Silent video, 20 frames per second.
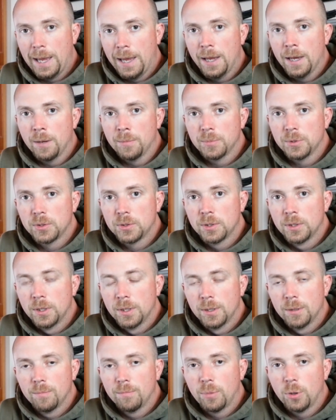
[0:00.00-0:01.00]
amps
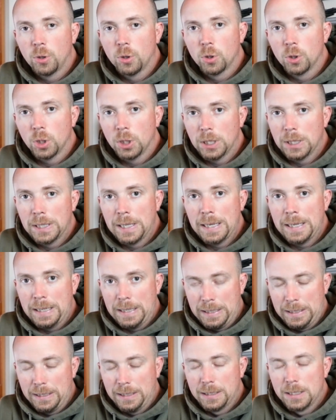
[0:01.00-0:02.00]
per
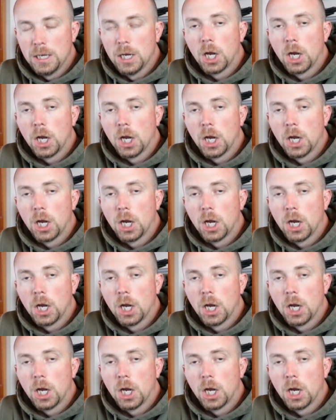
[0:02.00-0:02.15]
lane.